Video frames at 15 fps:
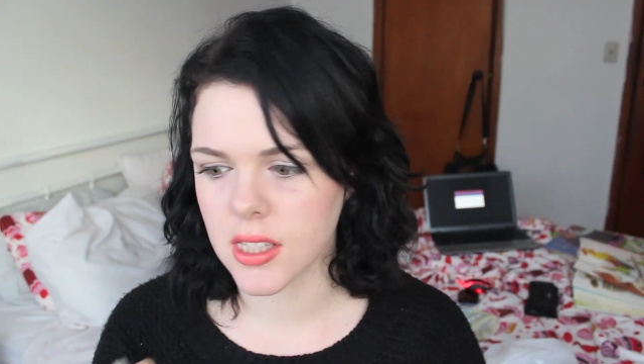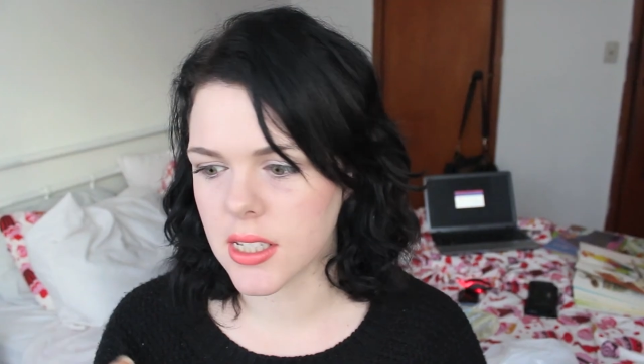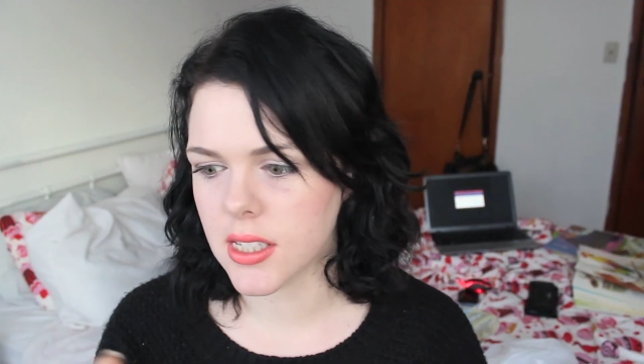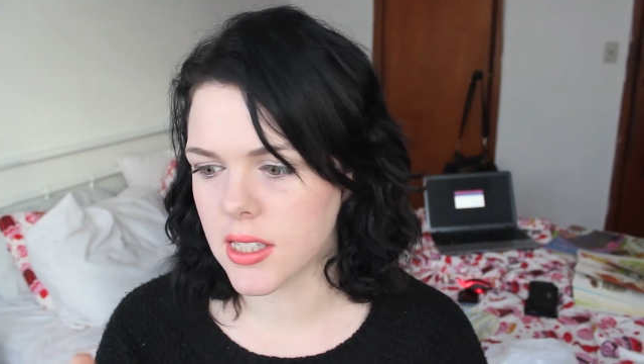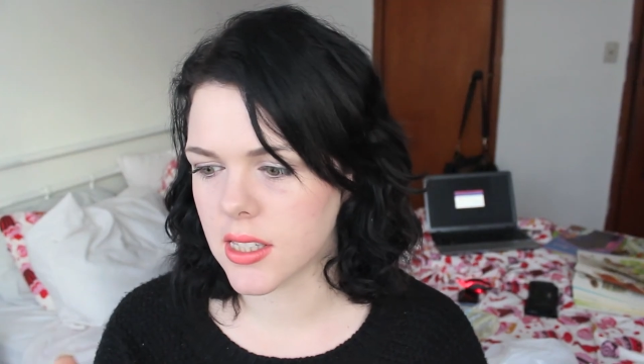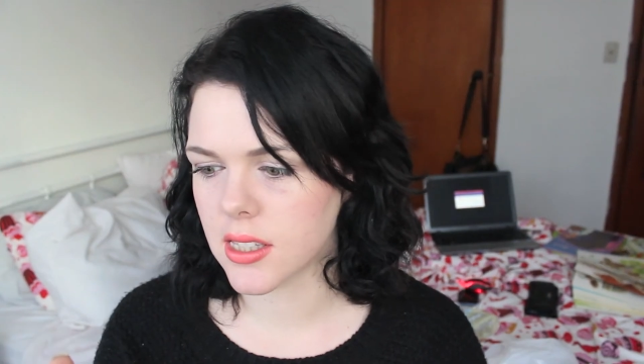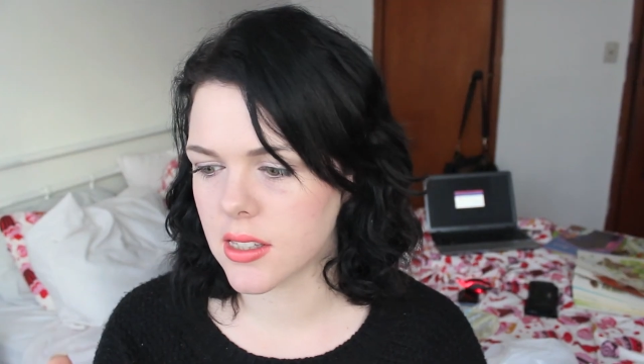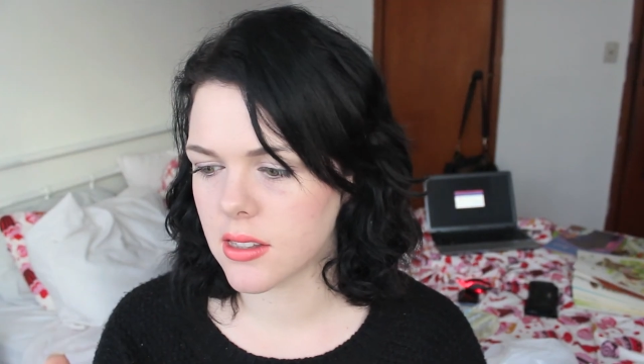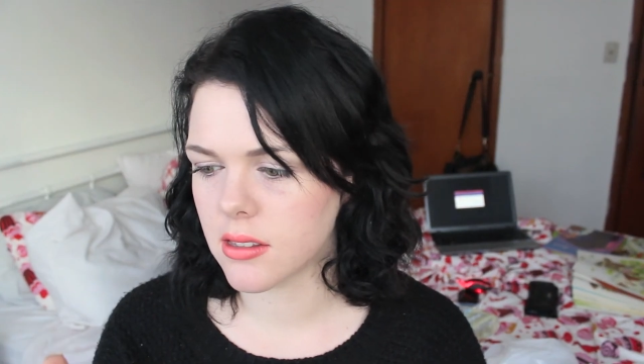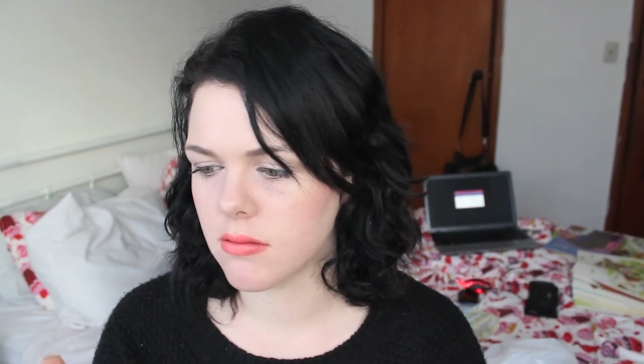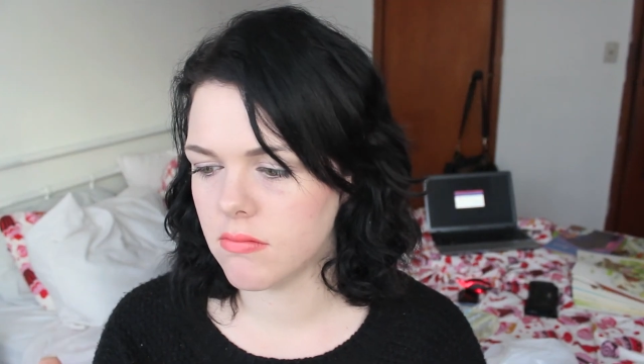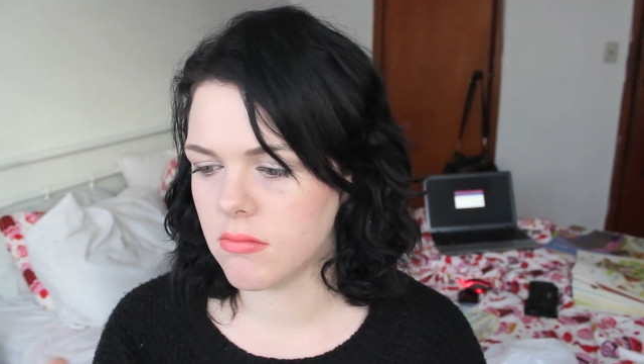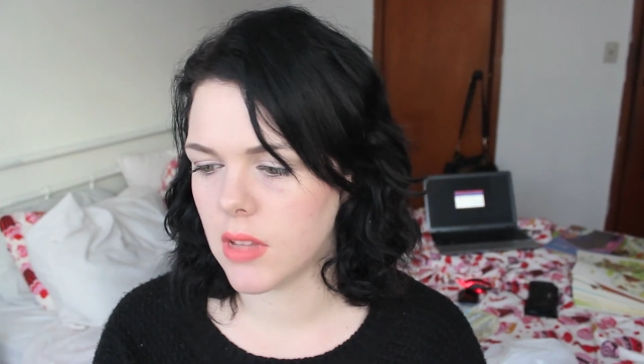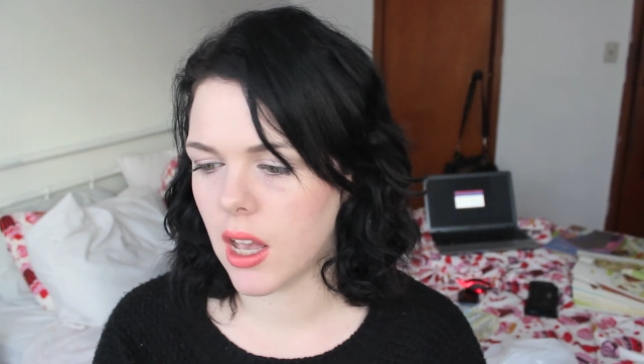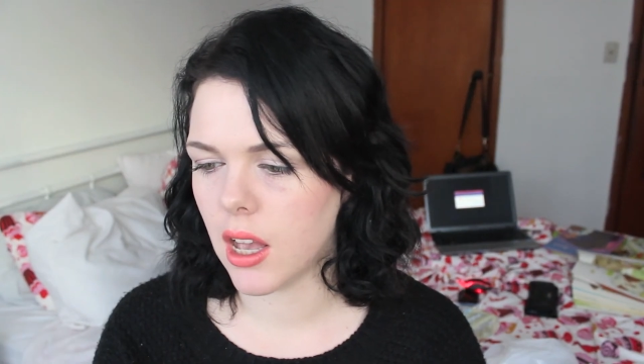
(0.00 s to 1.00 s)
this,
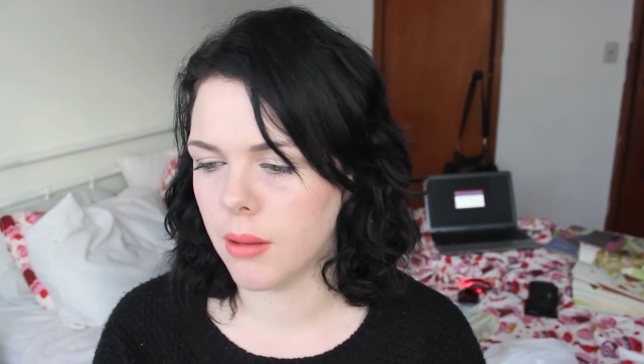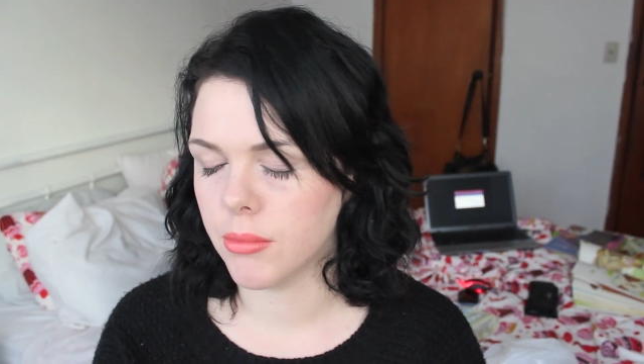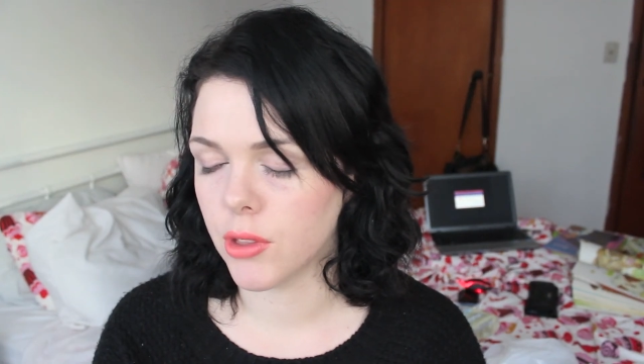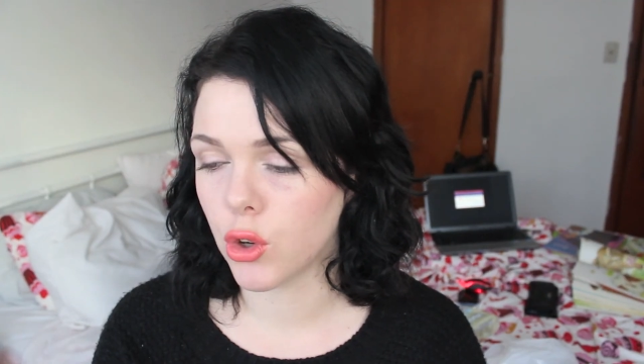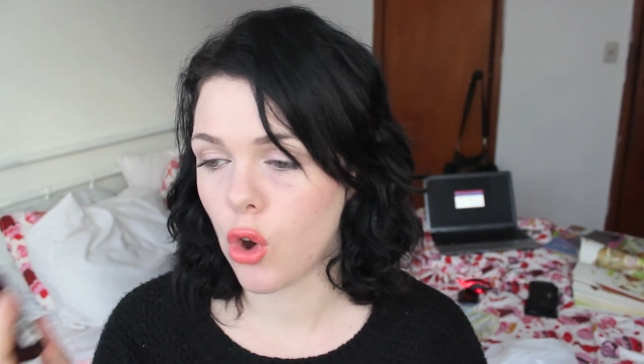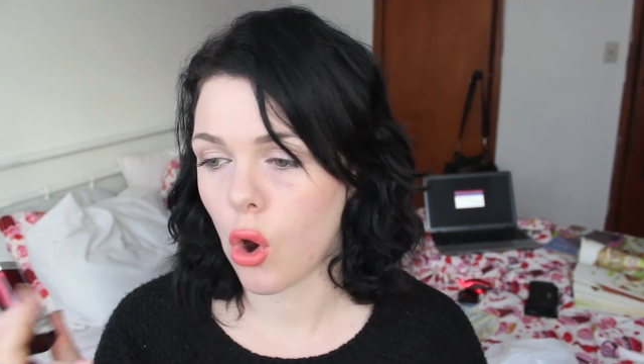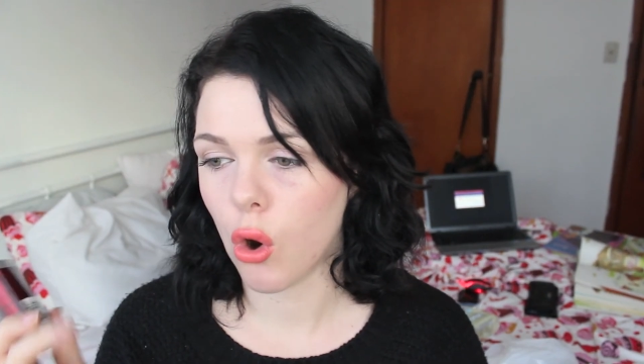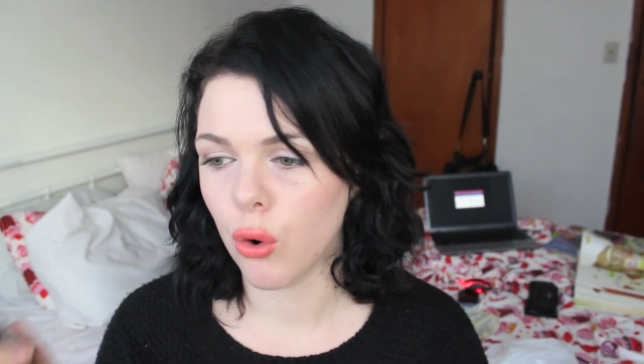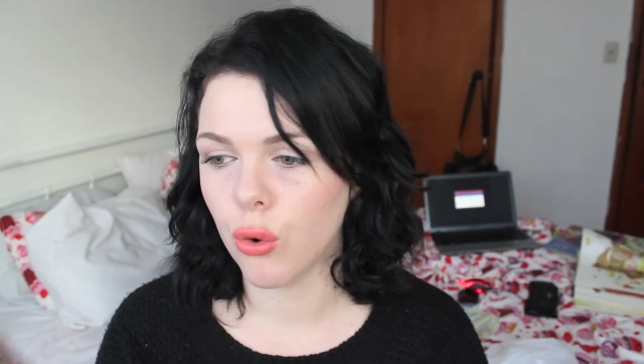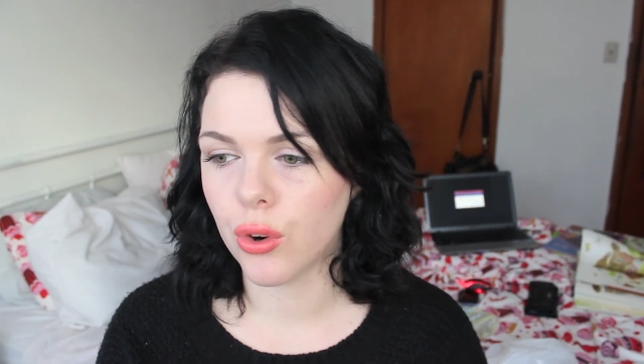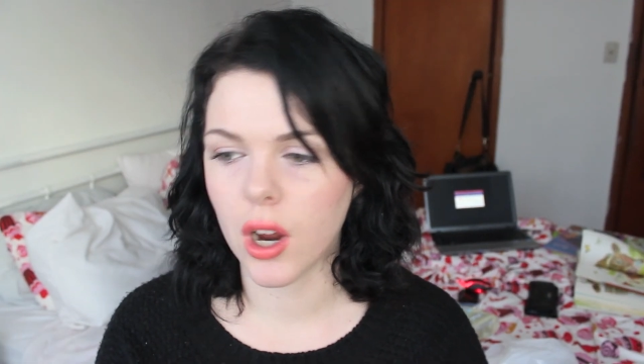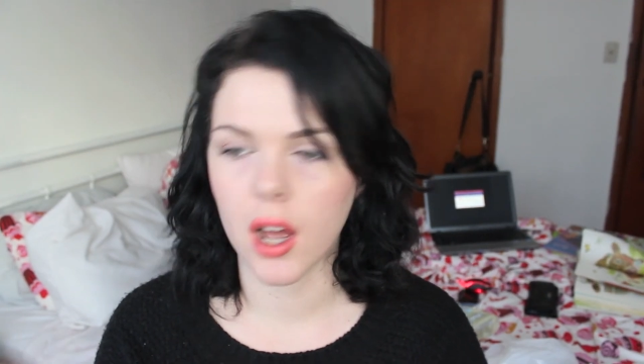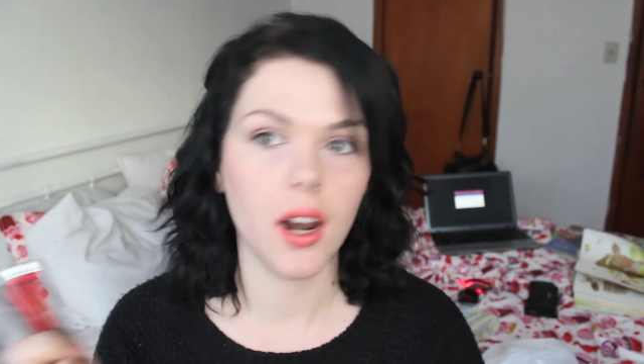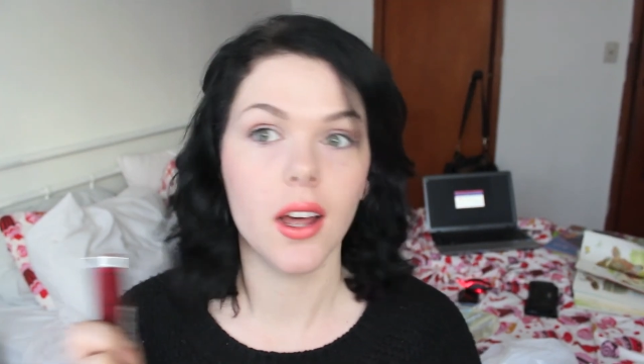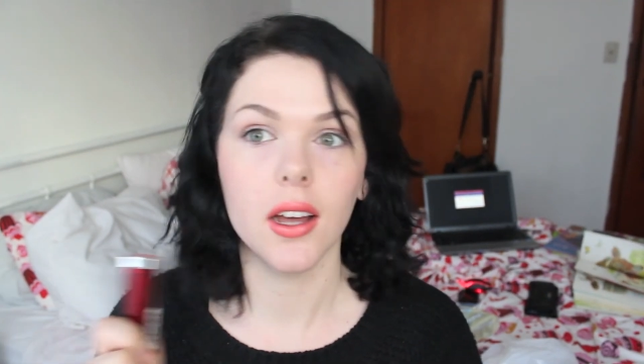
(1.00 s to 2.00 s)
the coral
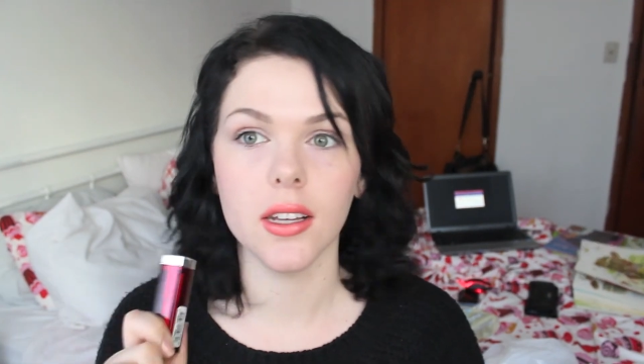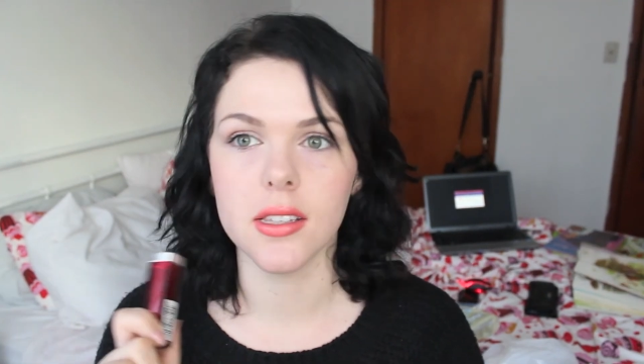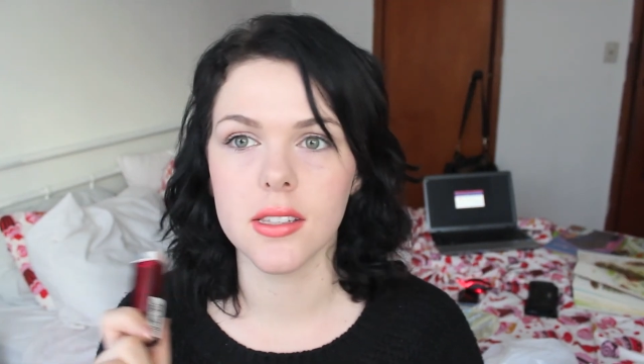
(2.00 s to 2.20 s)
colour,